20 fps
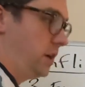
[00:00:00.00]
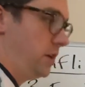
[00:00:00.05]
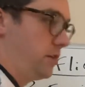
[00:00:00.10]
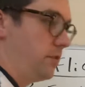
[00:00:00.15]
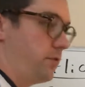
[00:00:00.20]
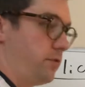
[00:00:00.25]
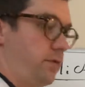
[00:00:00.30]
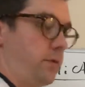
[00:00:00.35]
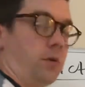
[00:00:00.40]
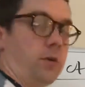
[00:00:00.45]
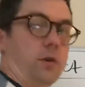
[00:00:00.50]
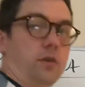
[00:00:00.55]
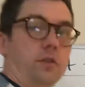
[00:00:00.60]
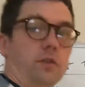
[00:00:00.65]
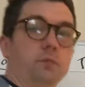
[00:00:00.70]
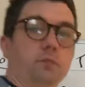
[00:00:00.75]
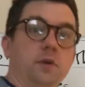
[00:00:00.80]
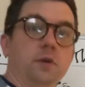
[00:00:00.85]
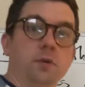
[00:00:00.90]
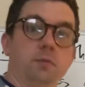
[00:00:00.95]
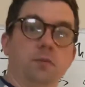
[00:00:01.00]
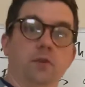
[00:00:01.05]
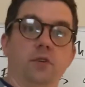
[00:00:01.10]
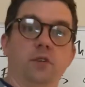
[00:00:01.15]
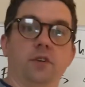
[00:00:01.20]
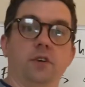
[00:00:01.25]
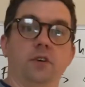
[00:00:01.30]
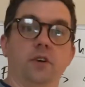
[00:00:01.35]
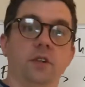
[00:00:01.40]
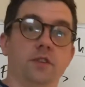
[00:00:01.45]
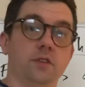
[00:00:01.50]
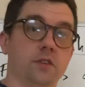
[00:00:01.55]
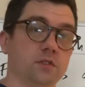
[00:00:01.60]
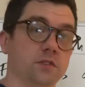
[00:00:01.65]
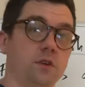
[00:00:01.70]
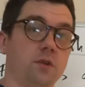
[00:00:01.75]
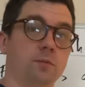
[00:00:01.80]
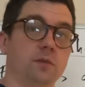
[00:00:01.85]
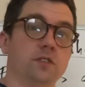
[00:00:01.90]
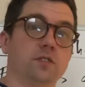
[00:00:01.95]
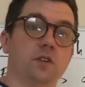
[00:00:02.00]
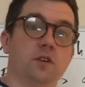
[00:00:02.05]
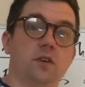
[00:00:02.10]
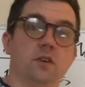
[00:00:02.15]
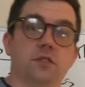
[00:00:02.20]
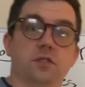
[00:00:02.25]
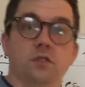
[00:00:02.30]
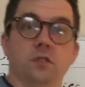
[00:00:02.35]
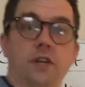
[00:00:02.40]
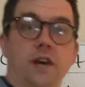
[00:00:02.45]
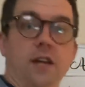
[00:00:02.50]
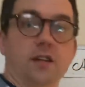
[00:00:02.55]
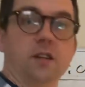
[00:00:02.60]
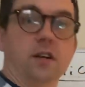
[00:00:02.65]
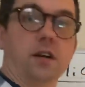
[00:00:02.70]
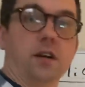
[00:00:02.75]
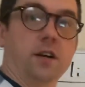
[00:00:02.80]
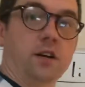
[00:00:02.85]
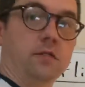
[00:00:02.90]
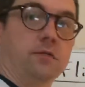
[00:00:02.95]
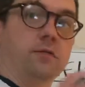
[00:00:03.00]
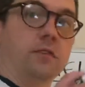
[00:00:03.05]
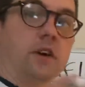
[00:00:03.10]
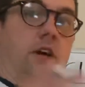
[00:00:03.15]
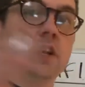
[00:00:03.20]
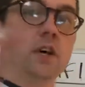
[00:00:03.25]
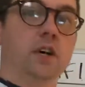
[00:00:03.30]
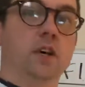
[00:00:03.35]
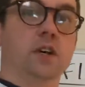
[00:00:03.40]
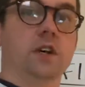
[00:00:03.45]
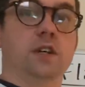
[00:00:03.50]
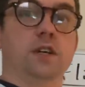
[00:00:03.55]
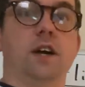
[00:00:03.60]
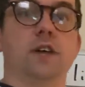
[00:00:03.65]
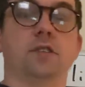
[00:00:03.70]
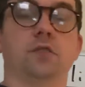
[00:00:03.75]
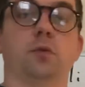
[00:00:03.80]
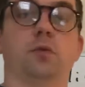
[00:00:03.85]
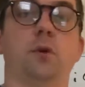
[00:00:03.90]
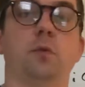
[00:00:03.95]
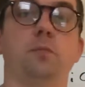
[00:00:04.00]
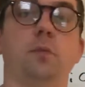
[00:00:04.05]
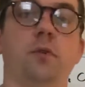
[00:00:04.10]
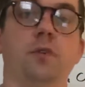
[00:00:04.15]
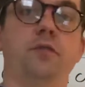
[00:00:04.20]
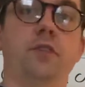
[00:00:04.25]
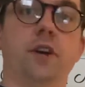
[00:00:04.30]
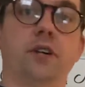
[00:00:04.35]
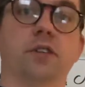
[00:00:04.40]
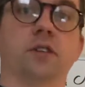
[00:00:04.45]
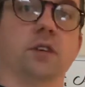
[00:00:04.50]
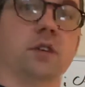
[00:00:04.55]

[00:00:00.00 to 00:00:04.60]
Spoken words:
for the people that are in those families, and also that kind of has a ripple effect and